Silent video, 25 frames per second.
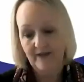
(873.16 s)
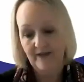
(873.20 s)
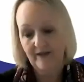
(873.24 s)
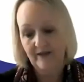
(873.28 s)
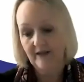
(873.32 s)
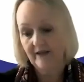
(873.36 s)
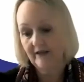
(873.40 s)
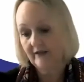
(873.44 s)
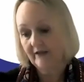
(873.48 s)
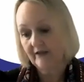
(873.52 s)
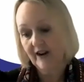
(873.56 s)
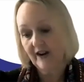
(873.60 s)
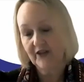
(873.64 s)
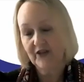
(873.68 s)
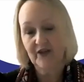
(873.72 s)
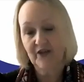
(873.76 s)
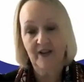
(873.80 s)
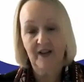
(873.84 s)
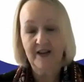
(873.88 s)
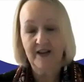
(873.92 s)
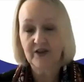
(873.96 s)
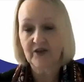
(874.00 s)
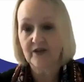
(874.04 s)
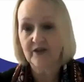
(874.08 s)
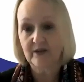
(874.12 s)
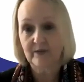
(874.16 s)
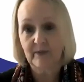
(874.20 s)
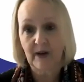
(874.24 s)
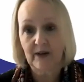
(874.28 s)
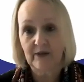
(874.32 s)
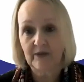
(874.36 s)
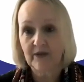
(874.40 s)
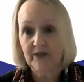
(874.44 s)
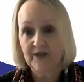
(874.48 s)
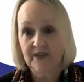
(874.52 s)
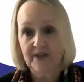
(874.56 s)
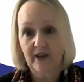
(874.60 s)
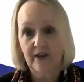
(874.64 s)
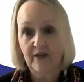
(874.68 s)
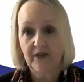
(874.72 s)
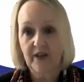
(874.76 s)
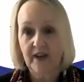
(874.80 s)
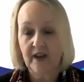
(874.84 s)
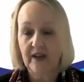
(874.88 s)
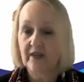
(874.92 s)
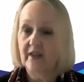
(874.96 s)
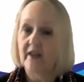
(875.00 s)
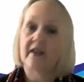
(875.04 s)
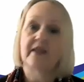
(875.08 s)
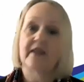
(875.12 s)
Congratulations, Mum. I
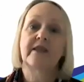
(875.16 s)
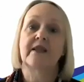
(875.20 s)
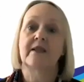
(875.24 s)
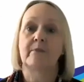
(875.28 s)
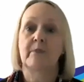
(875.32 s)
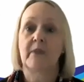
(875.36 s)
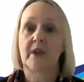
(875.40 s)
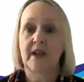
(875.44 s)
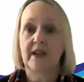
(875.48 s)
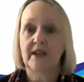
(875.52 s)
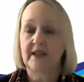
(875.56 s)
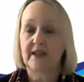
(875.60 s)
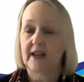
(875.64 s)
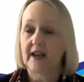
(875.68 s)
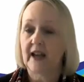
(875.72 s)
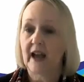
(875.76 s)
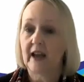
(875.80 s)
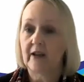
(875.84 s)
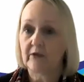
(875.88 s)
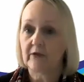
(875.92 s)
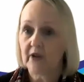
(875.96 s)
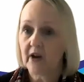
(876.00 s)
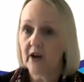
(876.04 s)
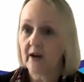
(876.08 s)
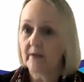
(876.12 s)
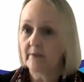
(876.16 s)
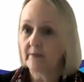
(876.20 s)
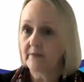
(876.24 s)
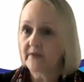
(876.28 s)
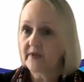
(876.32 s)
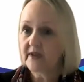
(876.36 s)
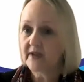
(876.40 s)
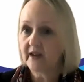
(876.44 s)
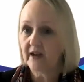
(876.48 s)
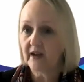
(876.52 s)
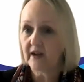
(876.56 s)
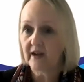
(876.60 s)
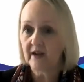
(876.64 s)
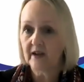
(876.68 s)
think that's amazing outcomes,